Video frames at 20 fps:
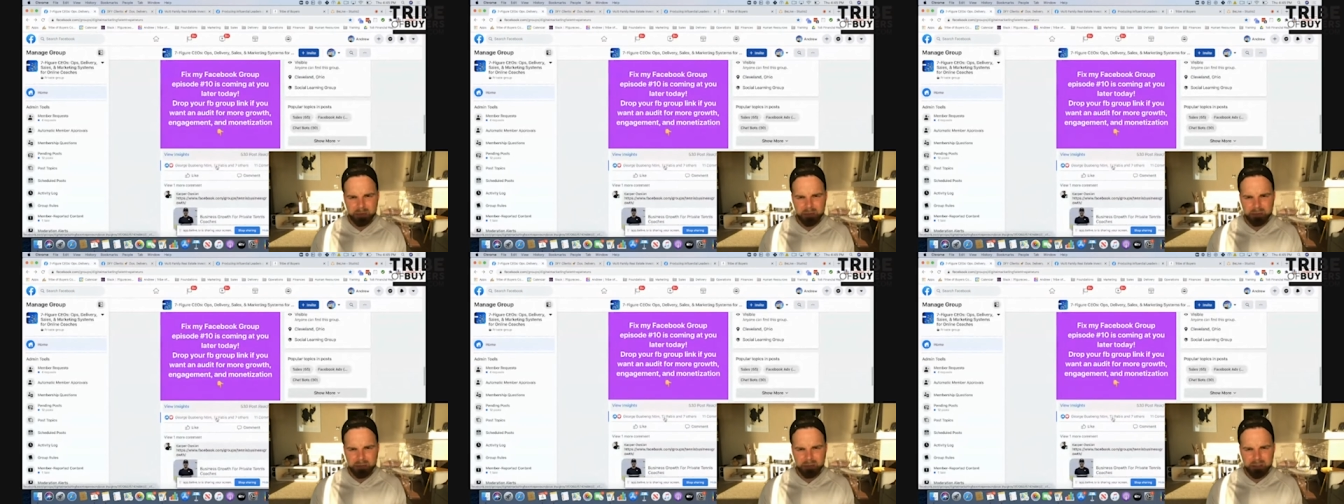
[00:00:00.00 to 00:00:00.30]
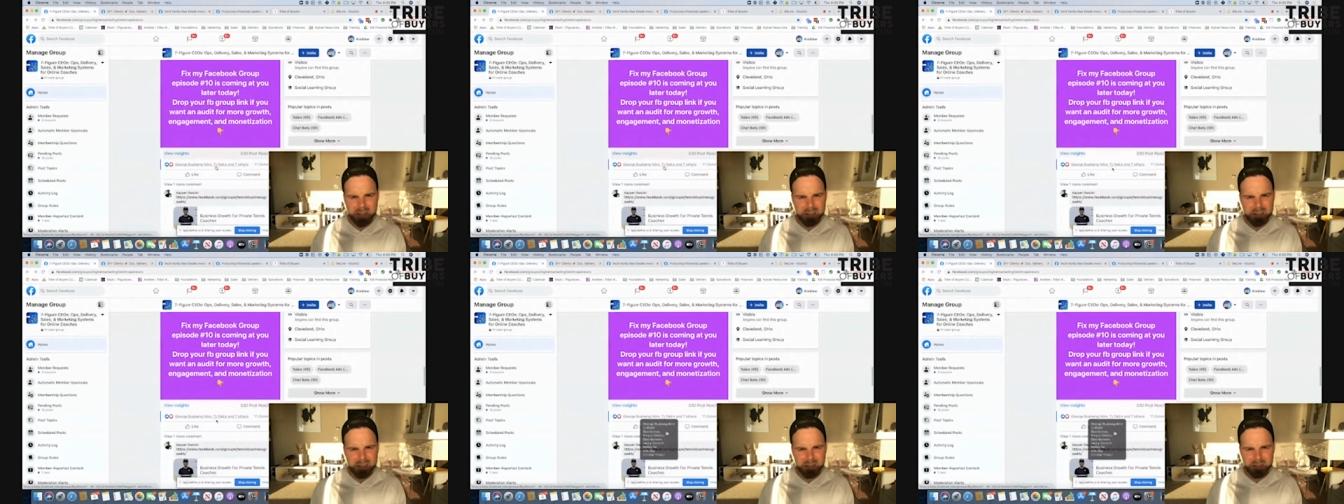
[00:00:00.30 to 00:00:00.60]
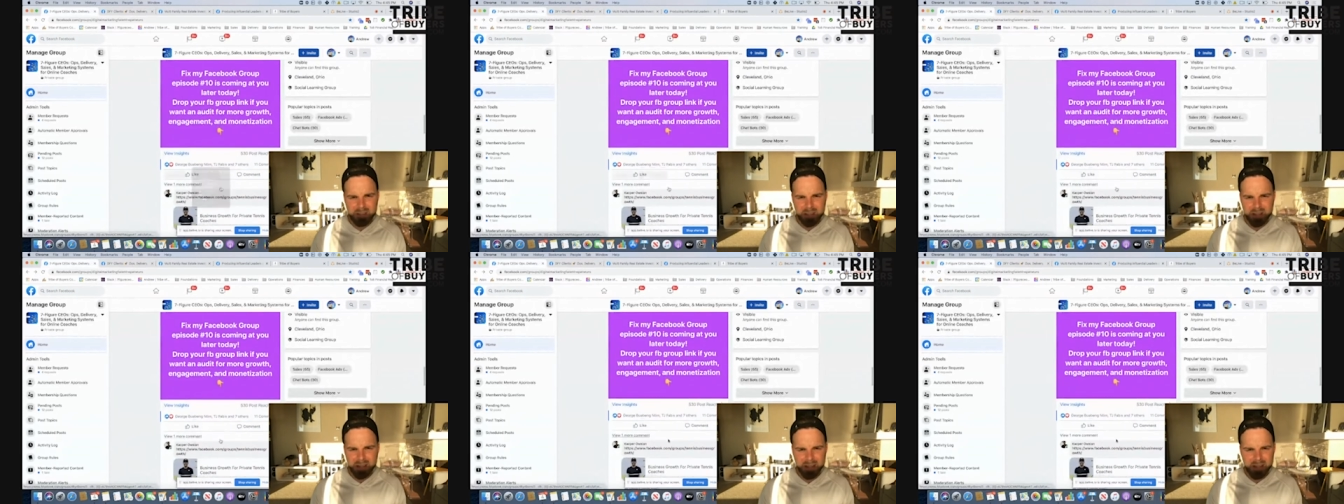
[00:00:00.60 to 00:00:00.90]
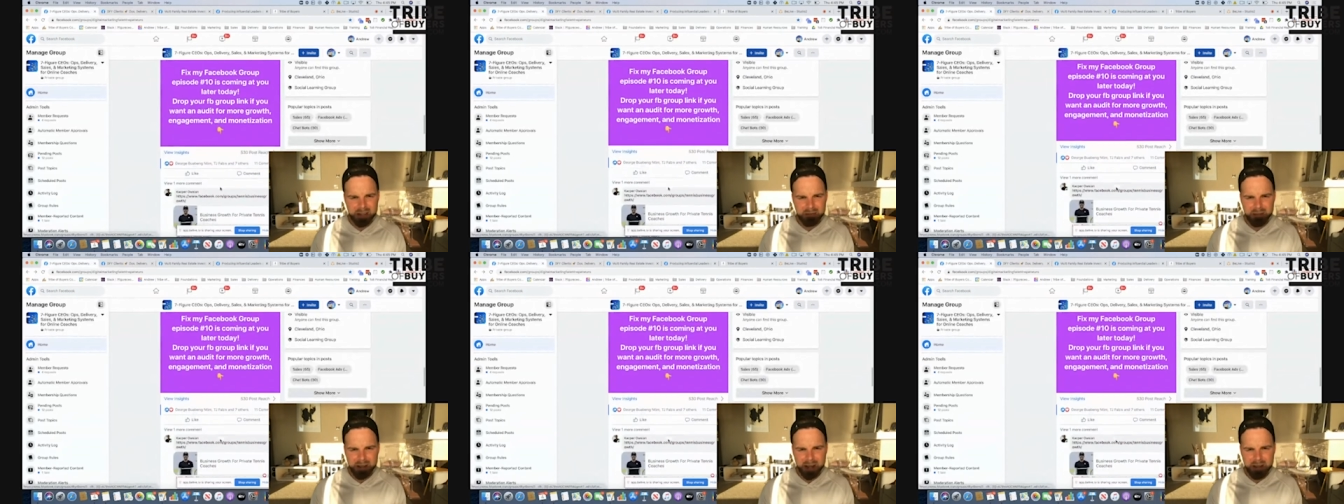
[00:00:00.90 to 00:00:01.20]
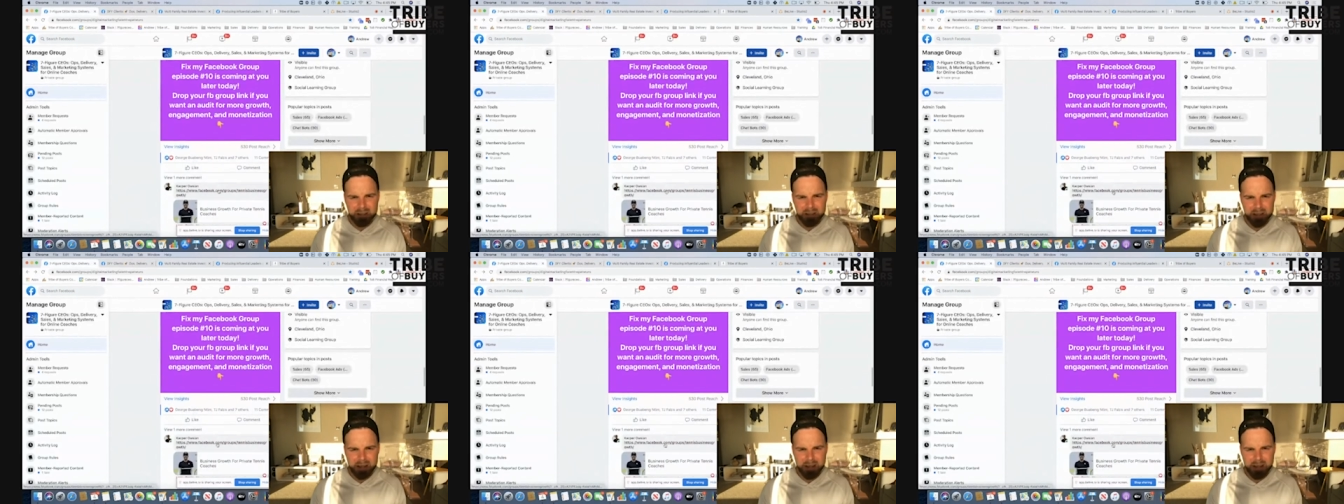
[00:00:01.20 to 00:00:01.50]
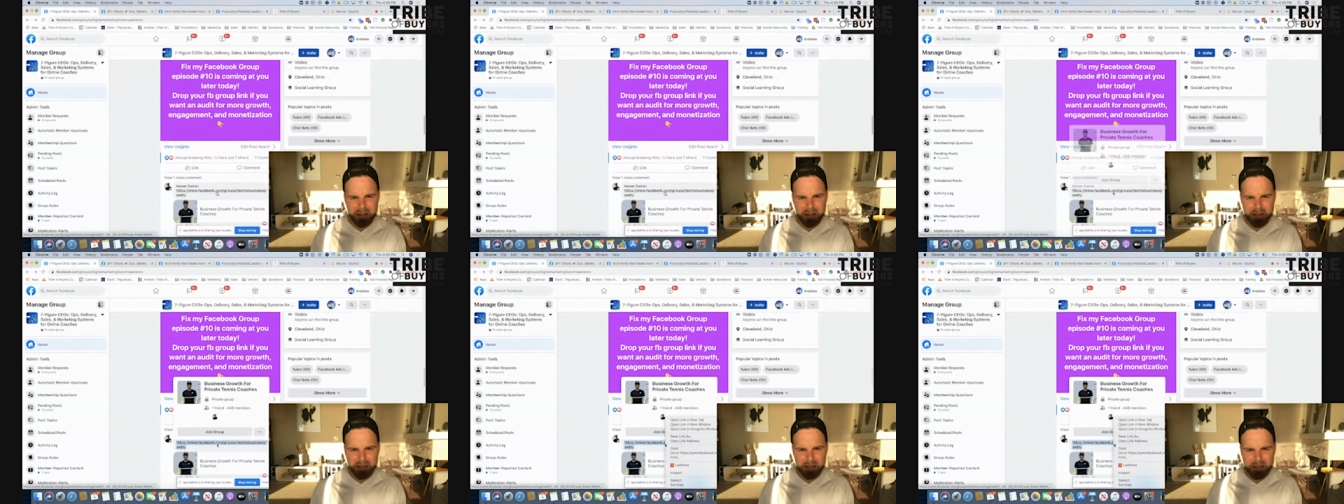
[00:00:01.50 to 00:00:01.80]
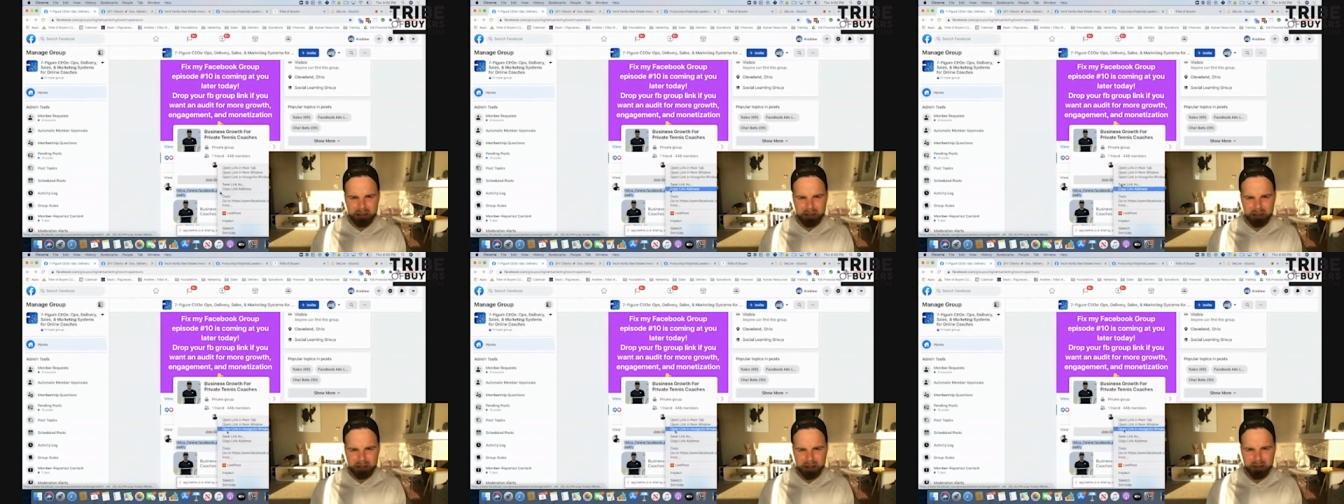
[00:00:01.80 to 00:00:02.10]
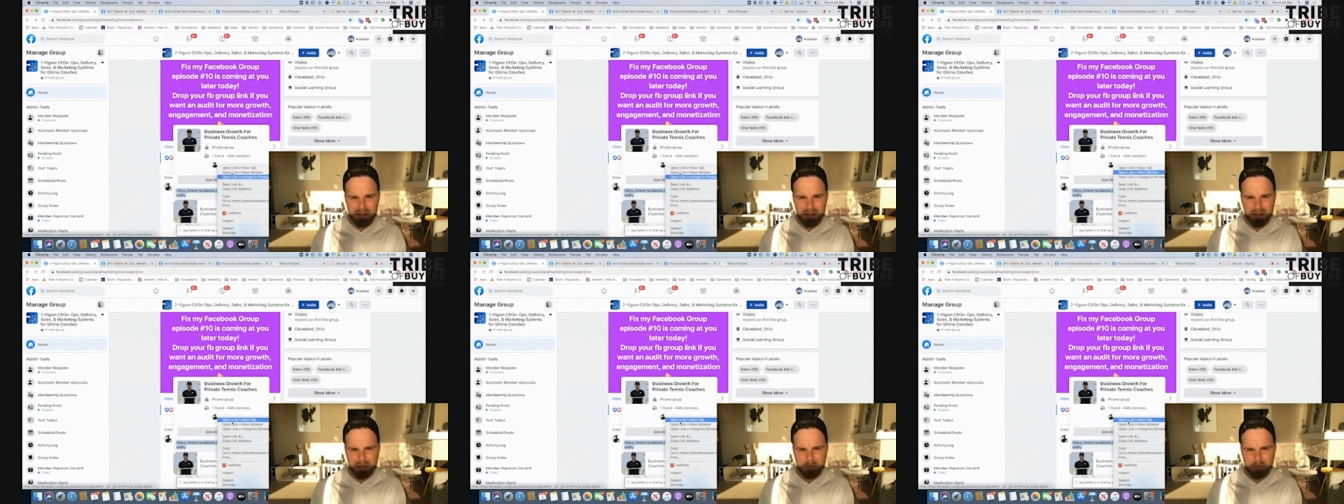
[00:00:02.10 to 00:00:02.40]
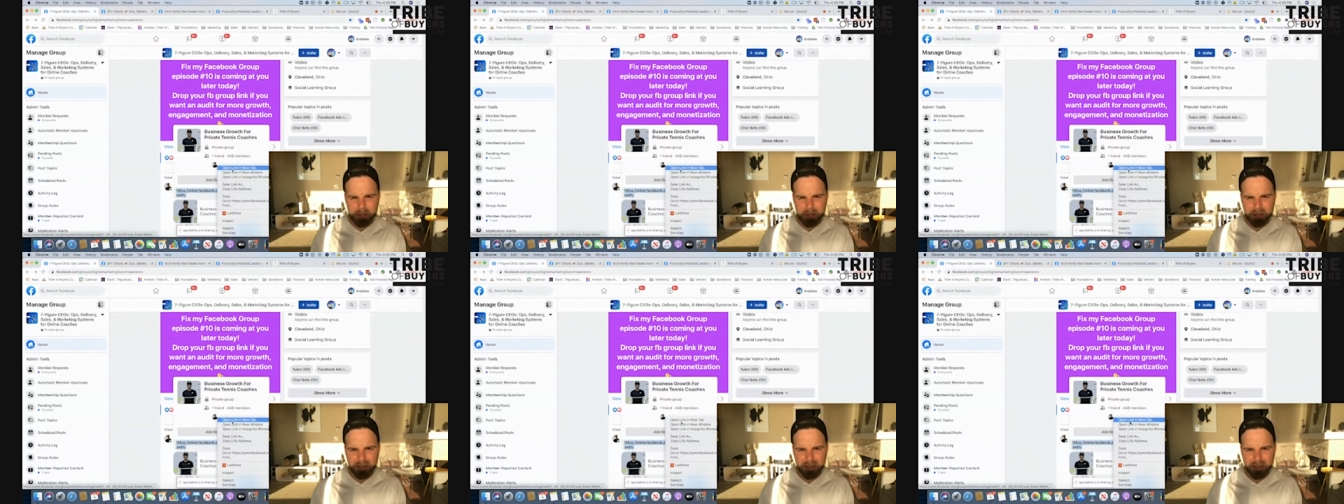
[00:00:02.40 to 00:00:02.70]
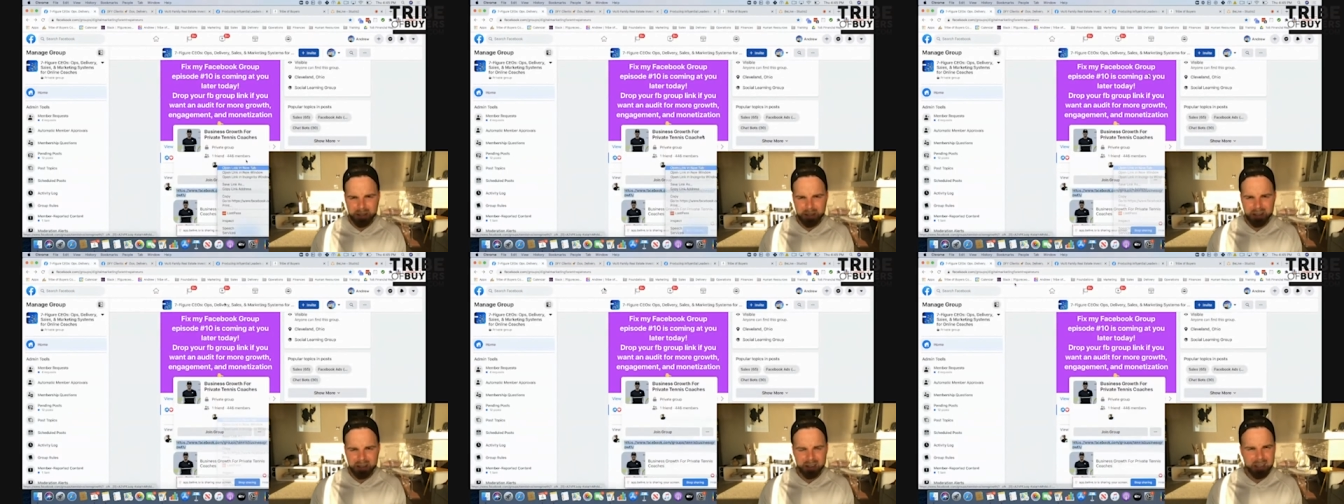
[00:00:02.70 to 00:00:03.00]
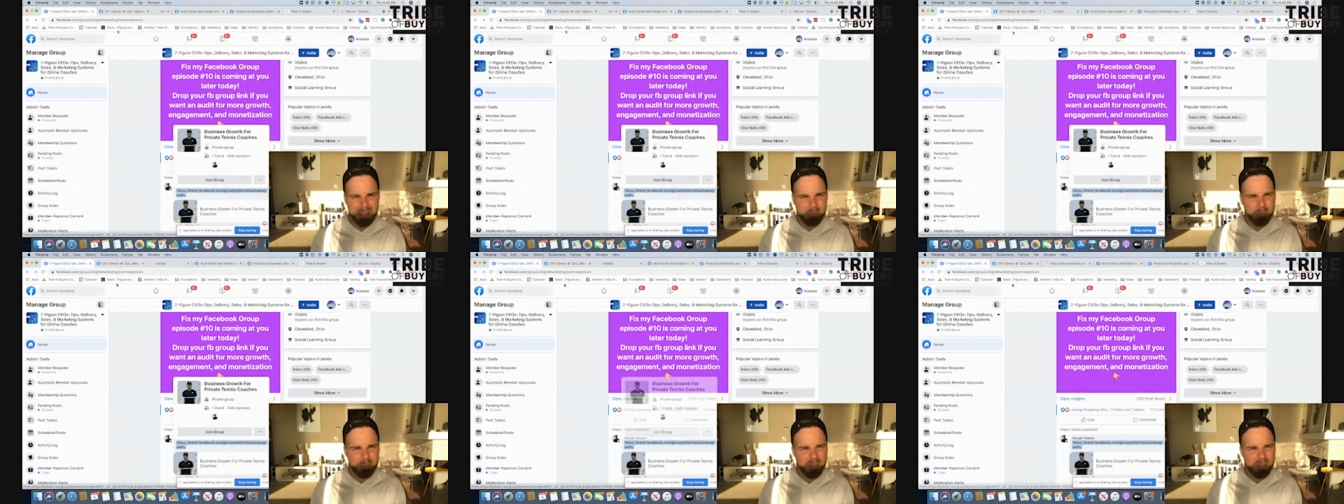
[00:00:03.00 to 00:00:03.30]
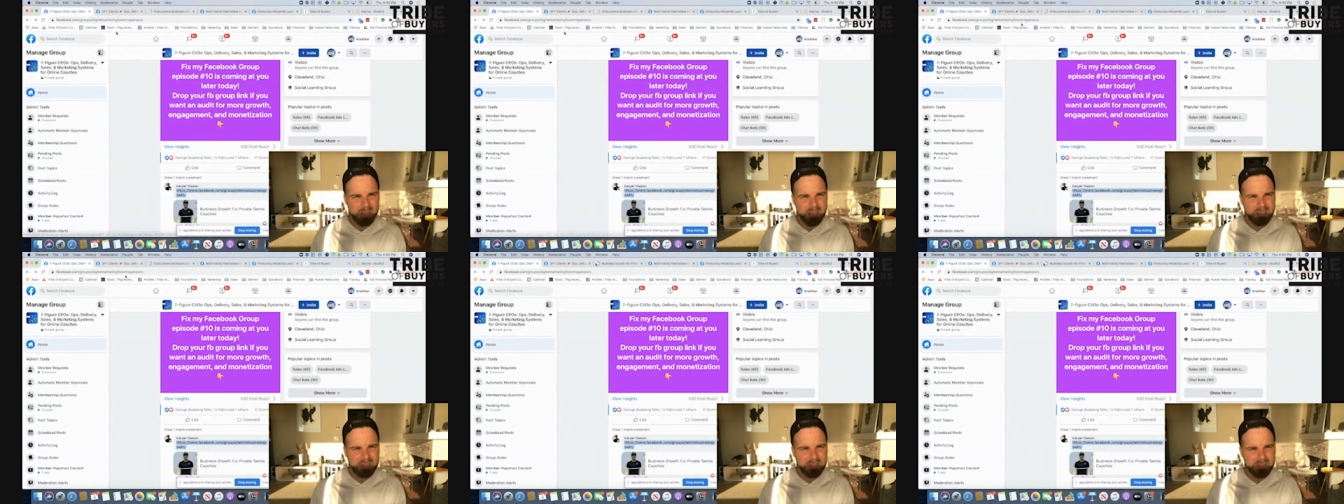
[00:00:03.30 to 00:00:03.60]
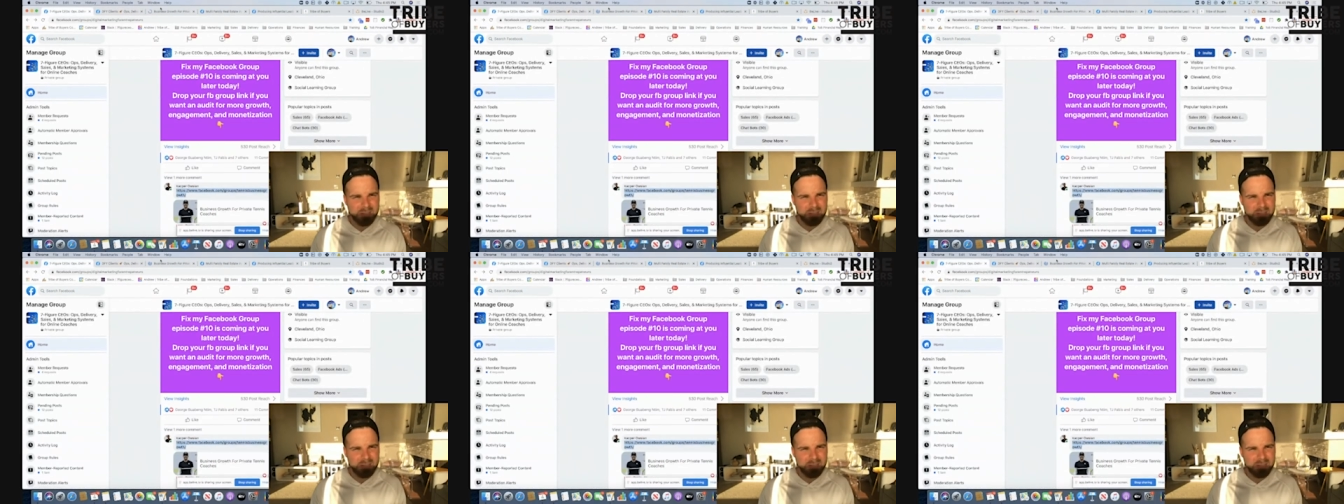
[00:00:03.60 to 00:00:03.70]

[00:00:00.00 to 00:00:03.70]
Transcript: If you guys are getting any value out of this, hit that heart button, hit that like button.